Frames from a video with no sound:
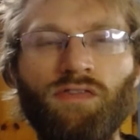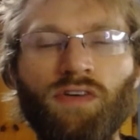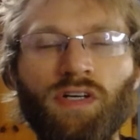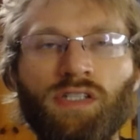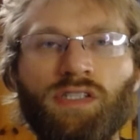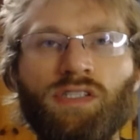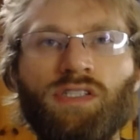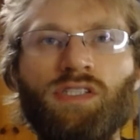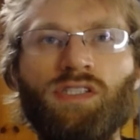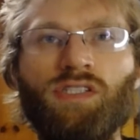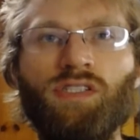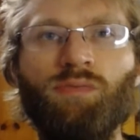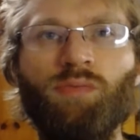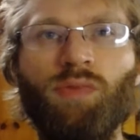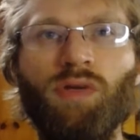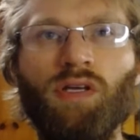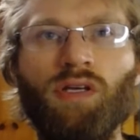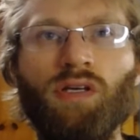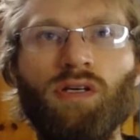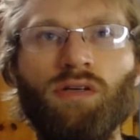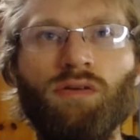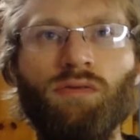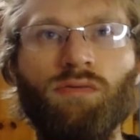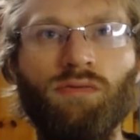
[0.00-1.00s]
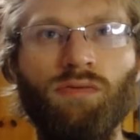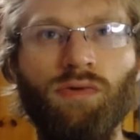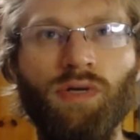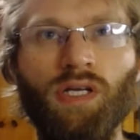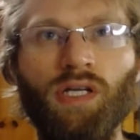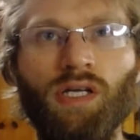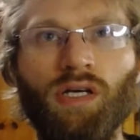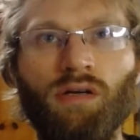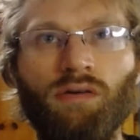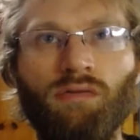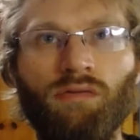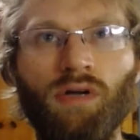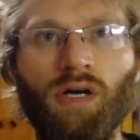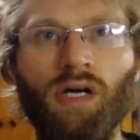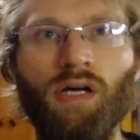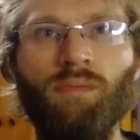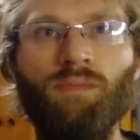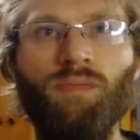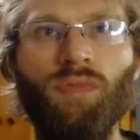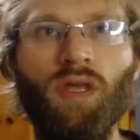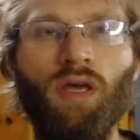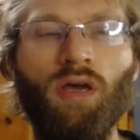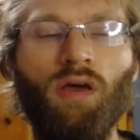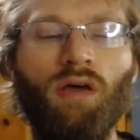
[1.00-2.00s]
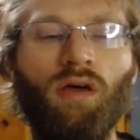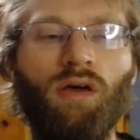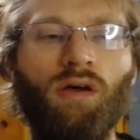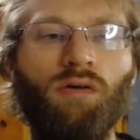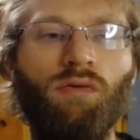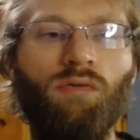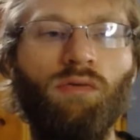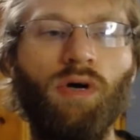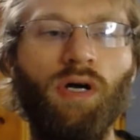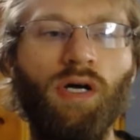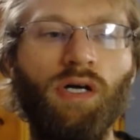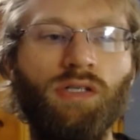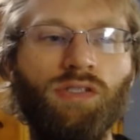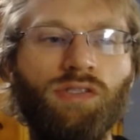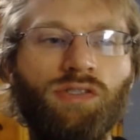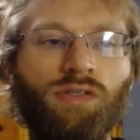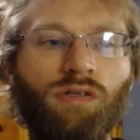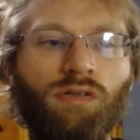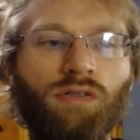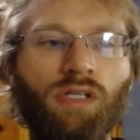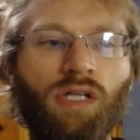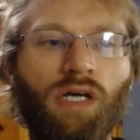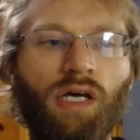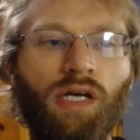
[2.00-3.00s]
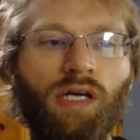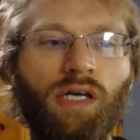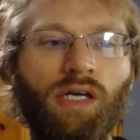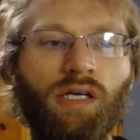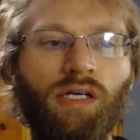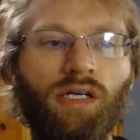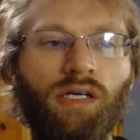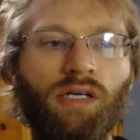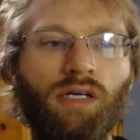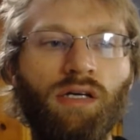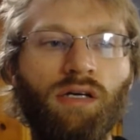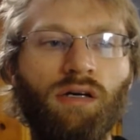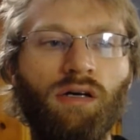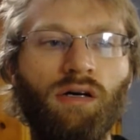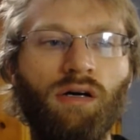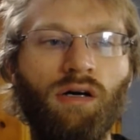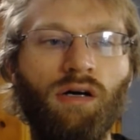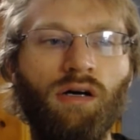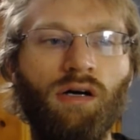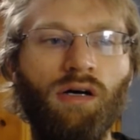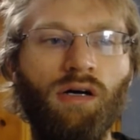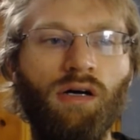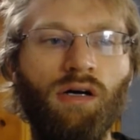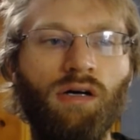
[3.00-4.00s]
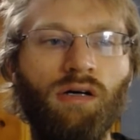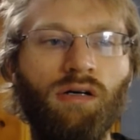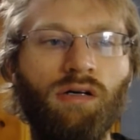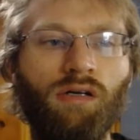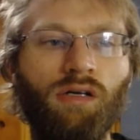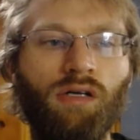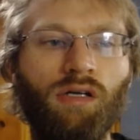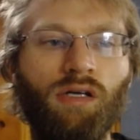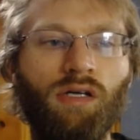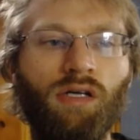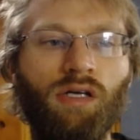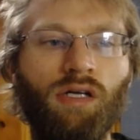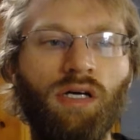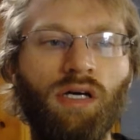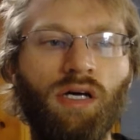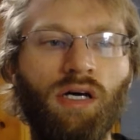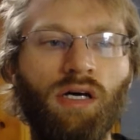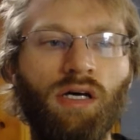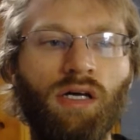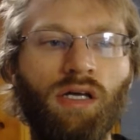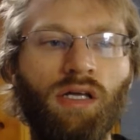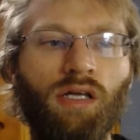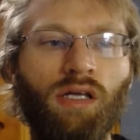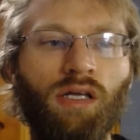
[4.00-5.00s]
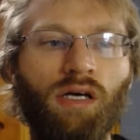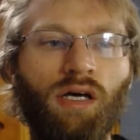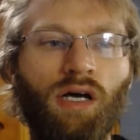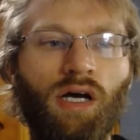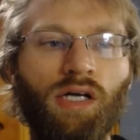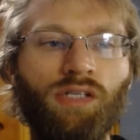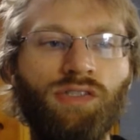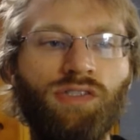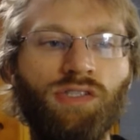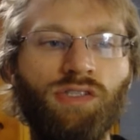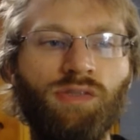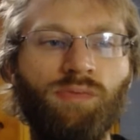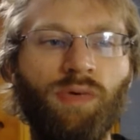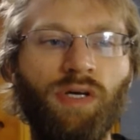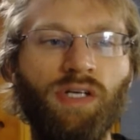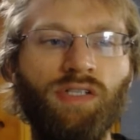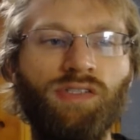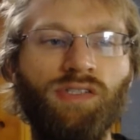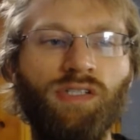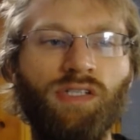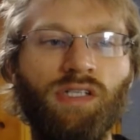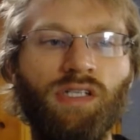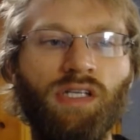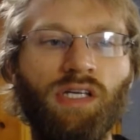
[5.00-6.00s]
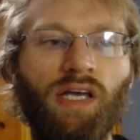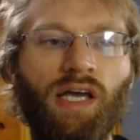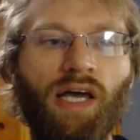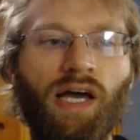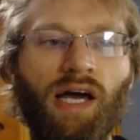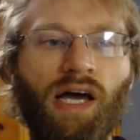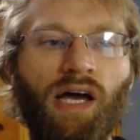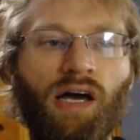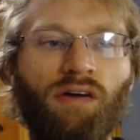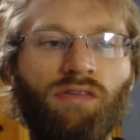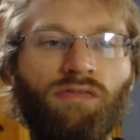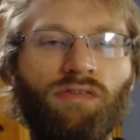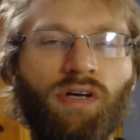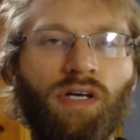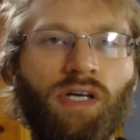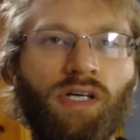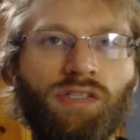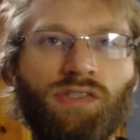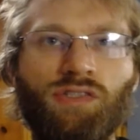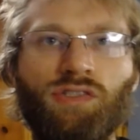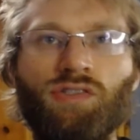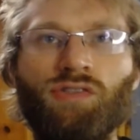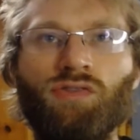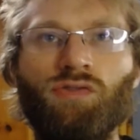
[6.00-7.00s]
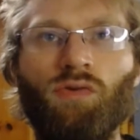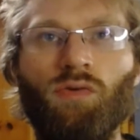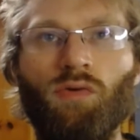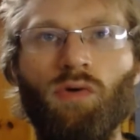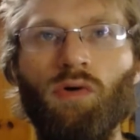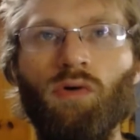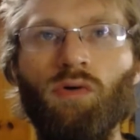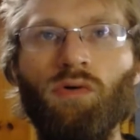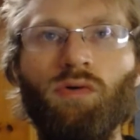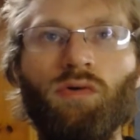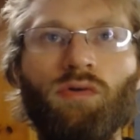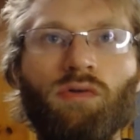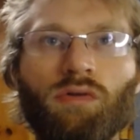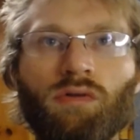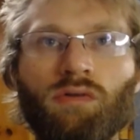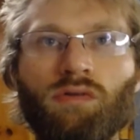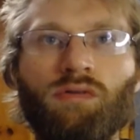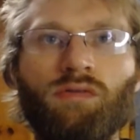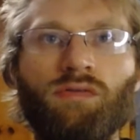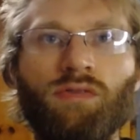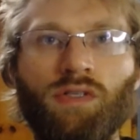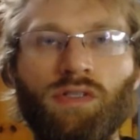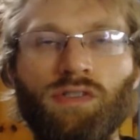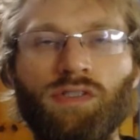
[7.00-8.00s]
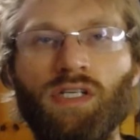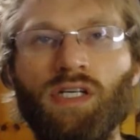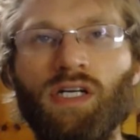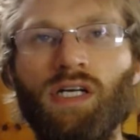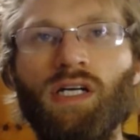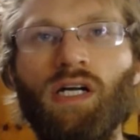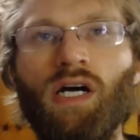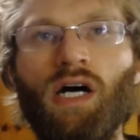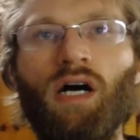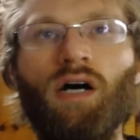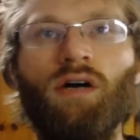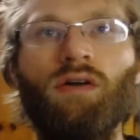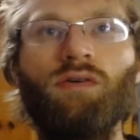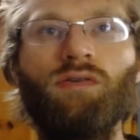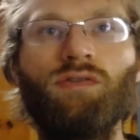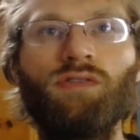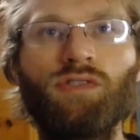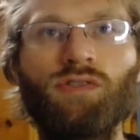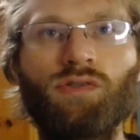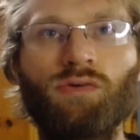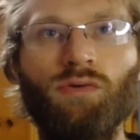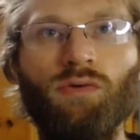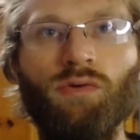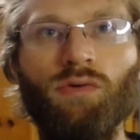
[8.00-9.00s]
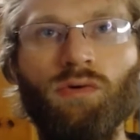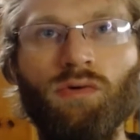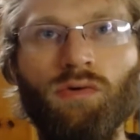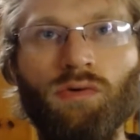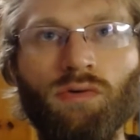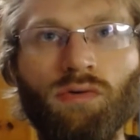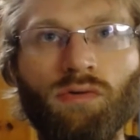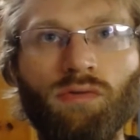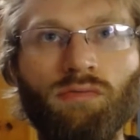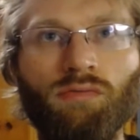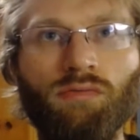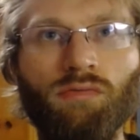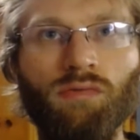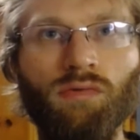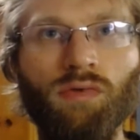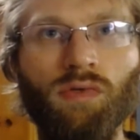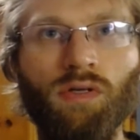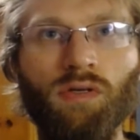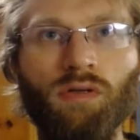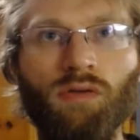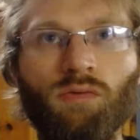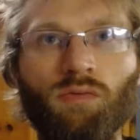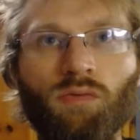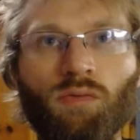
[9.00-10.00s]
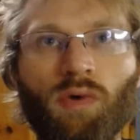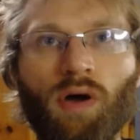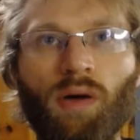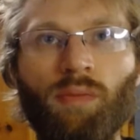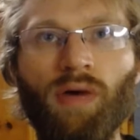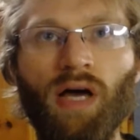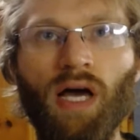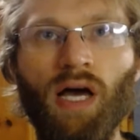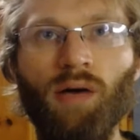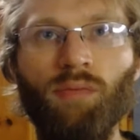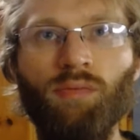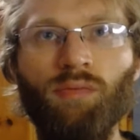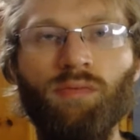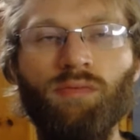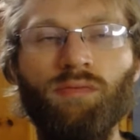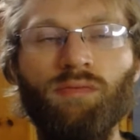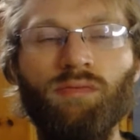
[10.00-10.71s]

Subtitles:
speed reading, right? Where, so like, I just basically have a scroll. There's like an auto scroll little web app.